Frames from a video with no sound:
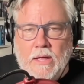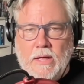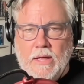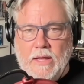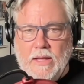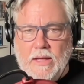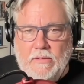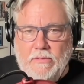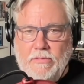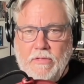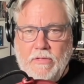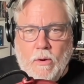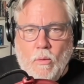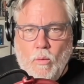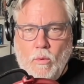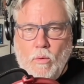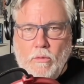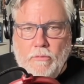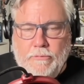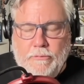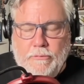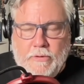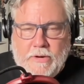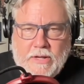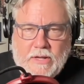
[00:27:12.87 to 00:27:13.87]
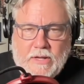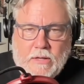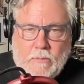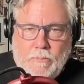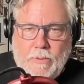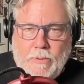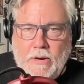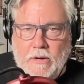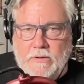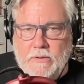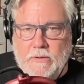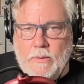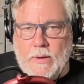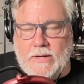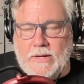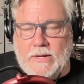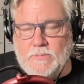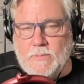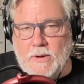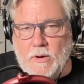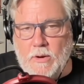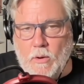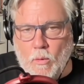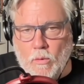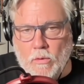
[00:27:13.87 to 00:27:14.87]
in The Wolverine compared to
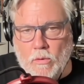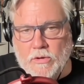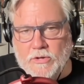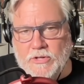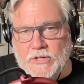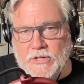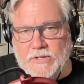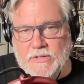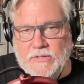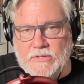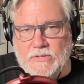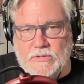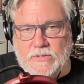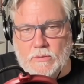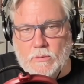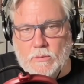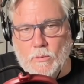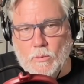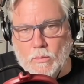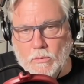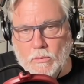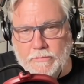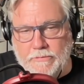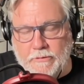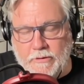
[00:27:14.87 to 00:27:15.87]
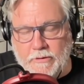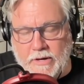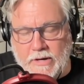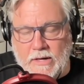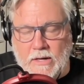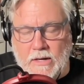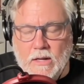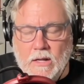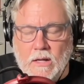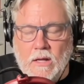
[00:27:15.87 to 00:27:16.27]
X-Men Origins Wolverine.